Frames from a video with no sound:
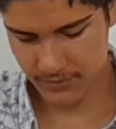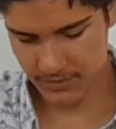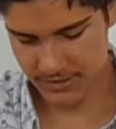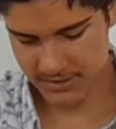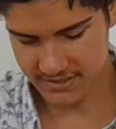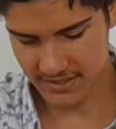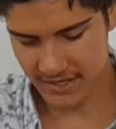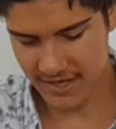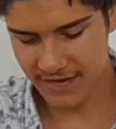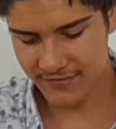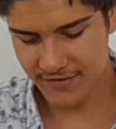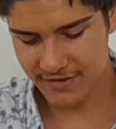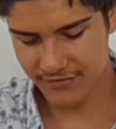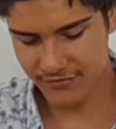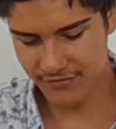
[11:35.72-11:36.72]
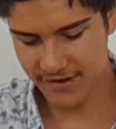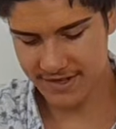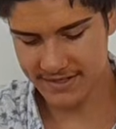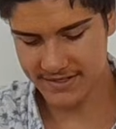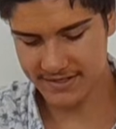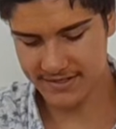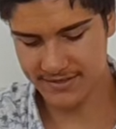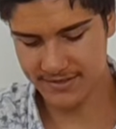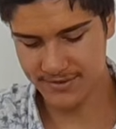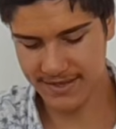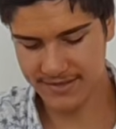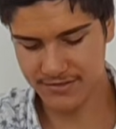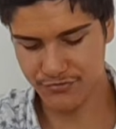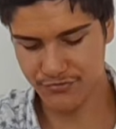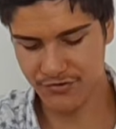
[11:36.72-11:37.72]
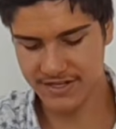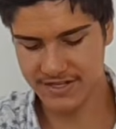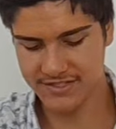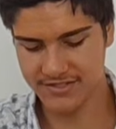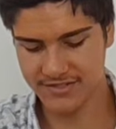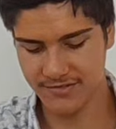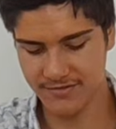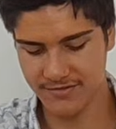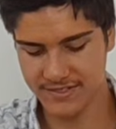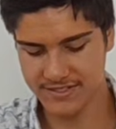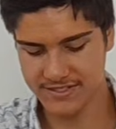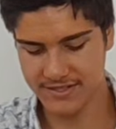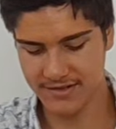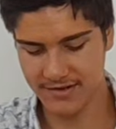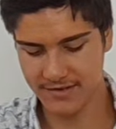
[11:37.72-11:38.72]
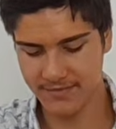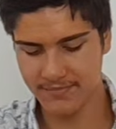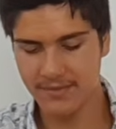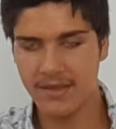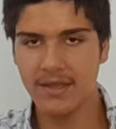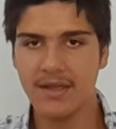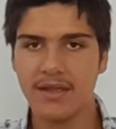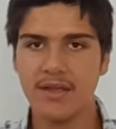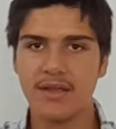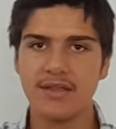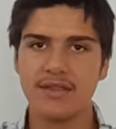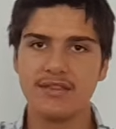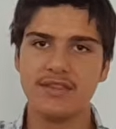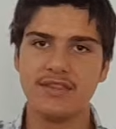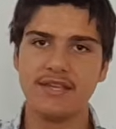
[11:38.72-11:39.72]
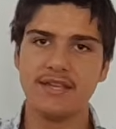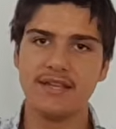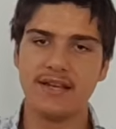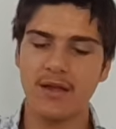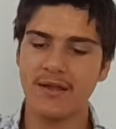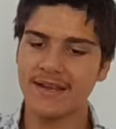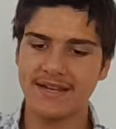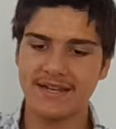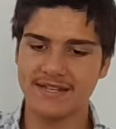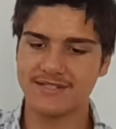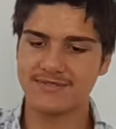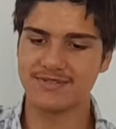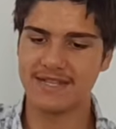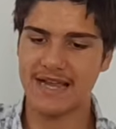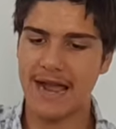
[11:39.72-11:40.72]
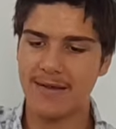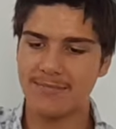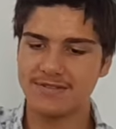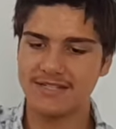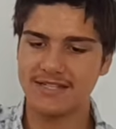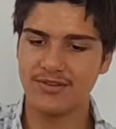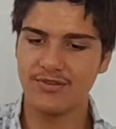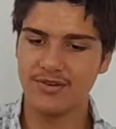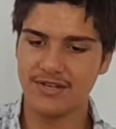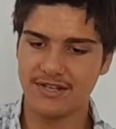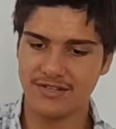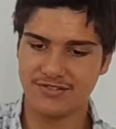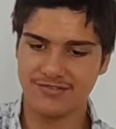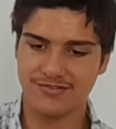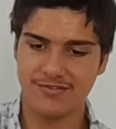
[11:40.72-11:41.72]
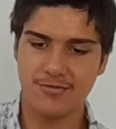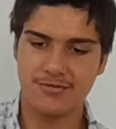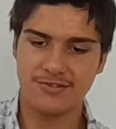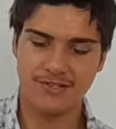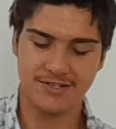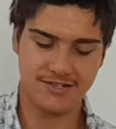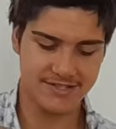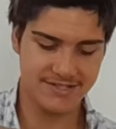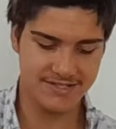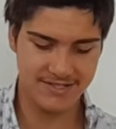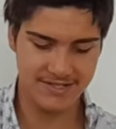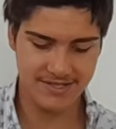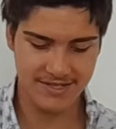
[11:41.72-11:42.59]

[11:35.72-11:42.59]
Because I have had a friend who had the reissue of this guy. The likeness was absolutely atrocious.